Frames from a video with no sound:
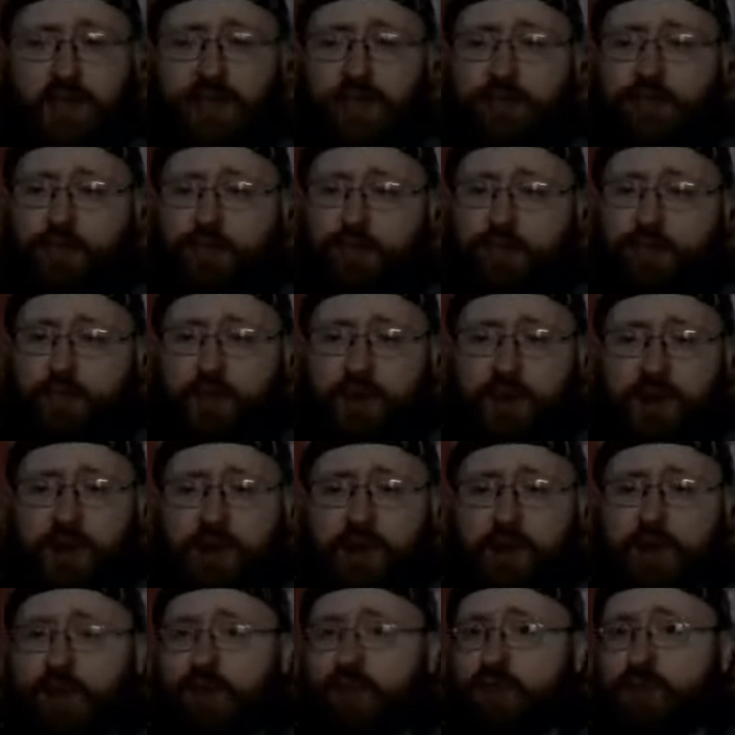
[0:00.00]
Super Mario
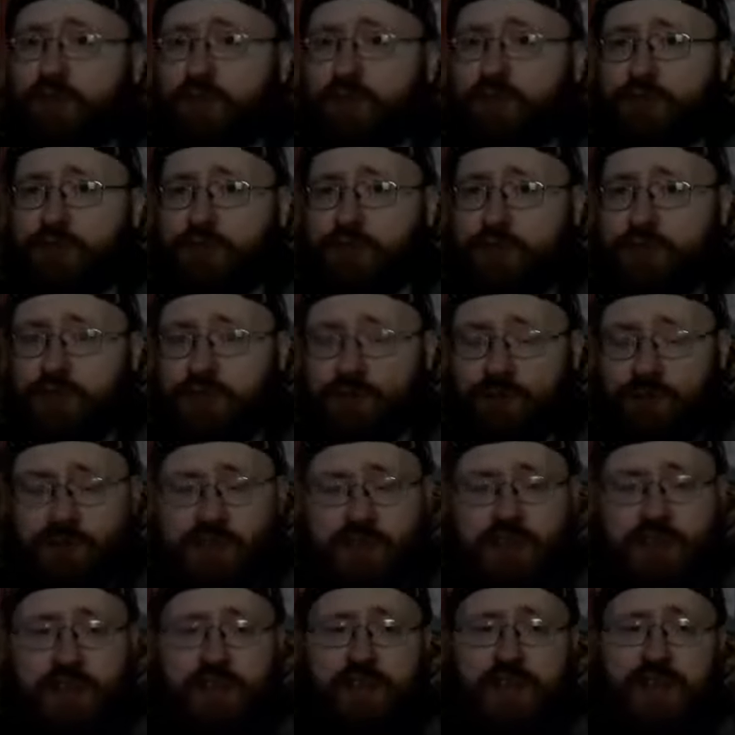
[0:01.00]
Bros. 1, 2, and
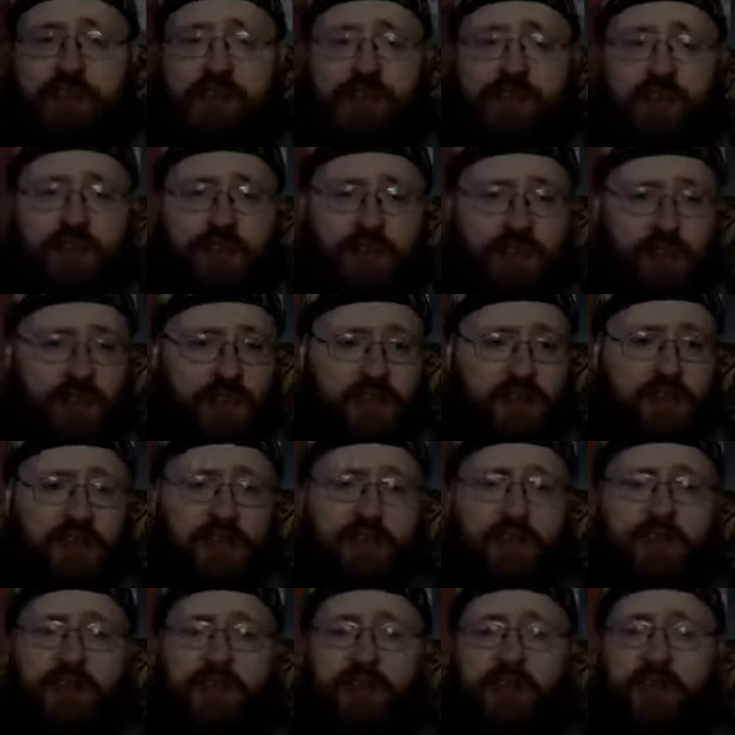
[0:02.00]
3, Duck
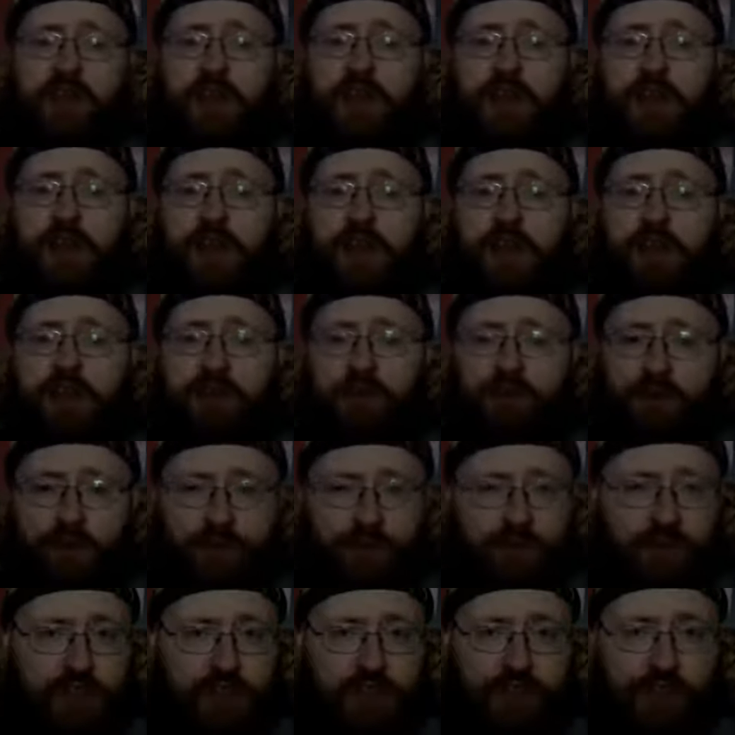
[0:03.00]
Hunt, the
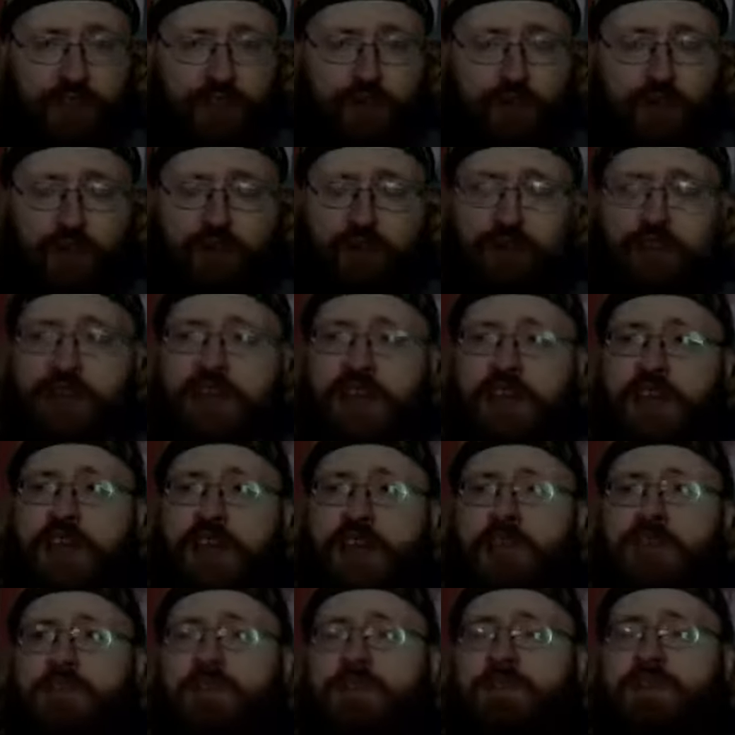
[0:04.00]
first Ninja Turtles
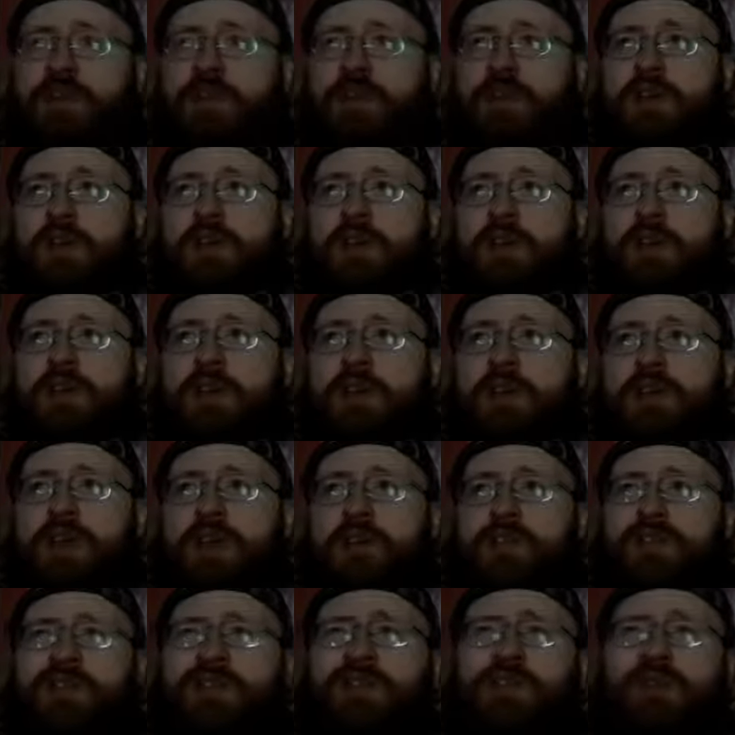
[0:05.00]
game,
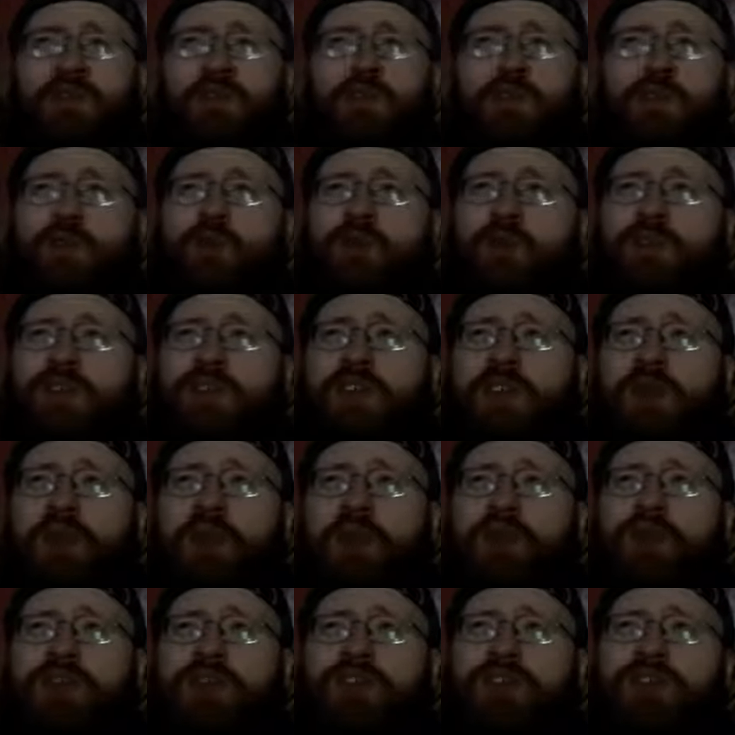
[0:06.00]
um, some weird ones, like
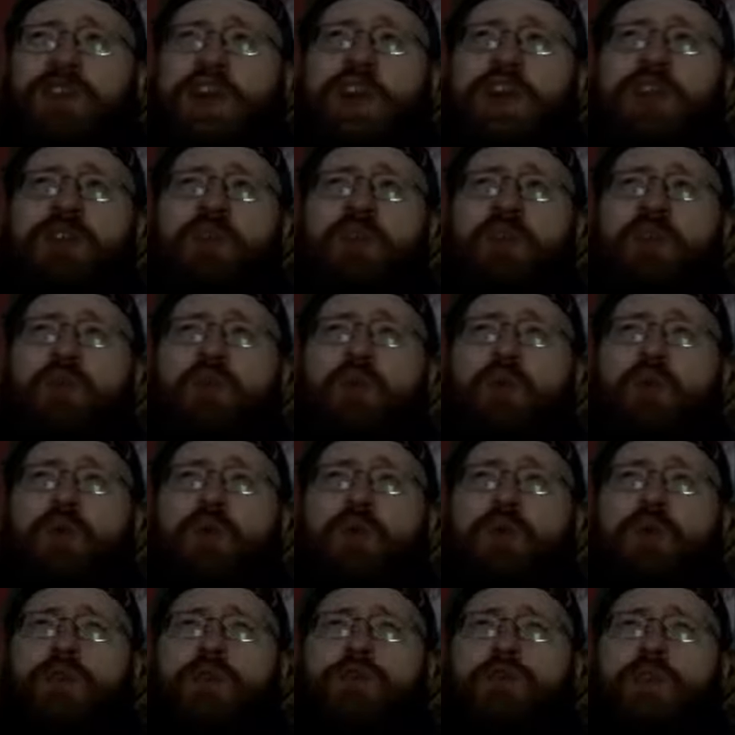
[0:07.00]
one was Dino
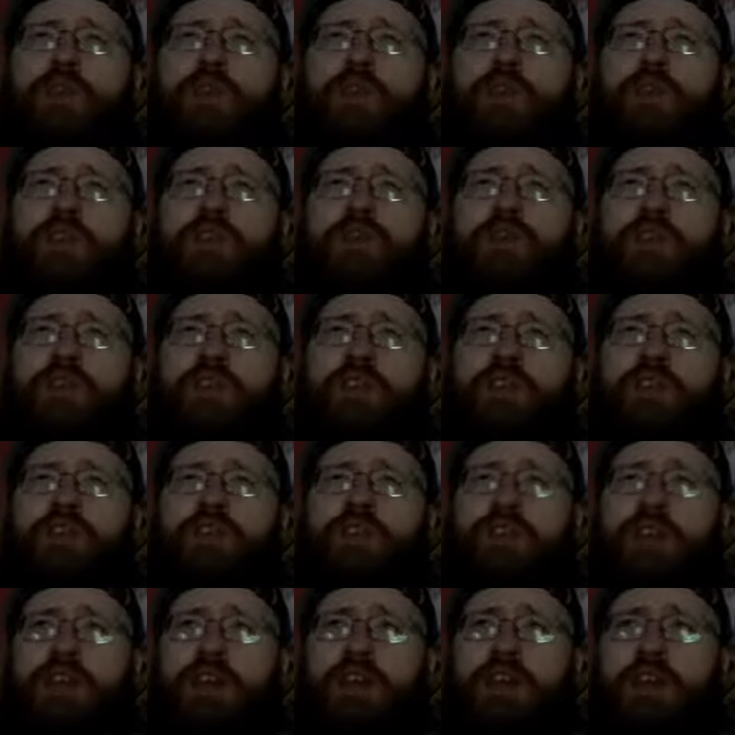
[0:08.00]
Wars, I think, with a
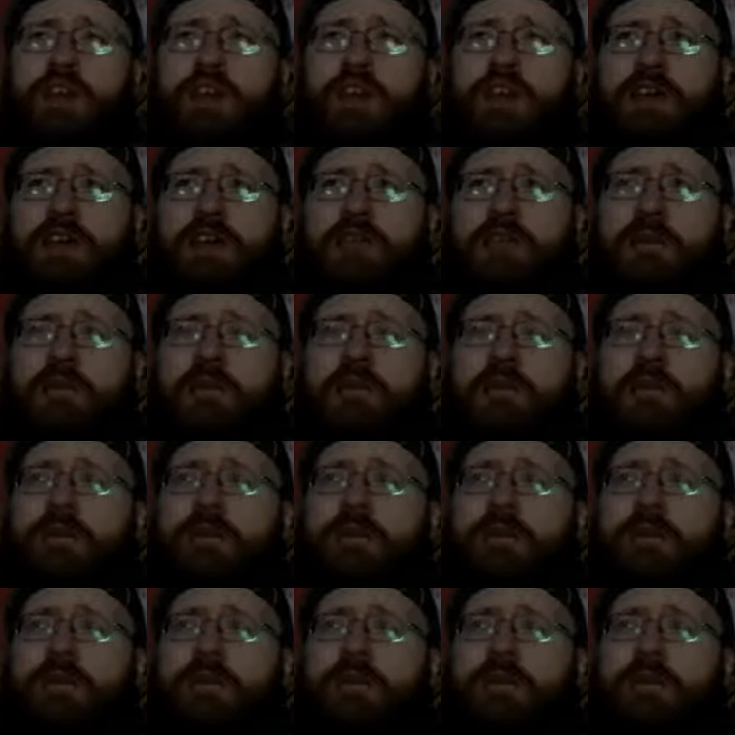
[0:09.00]
Z.